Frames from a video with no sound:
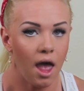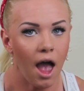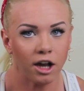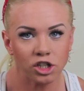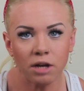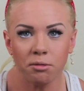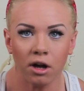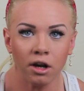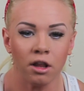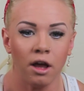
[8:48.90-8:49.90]
Actually, I'm
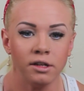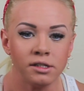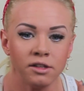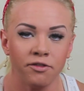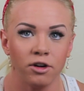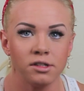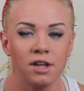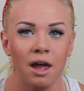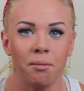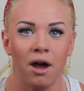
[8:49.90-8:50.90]
not going to lie, this is the first
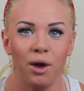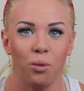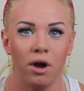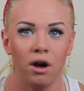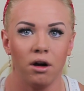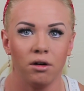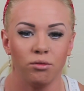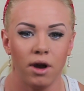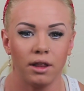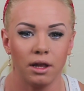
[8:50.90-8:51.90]
time I wear
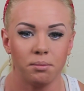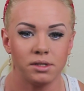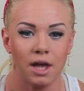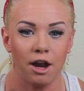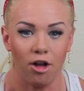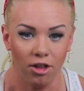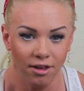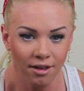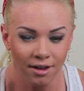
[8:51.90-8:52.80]
red lips at all.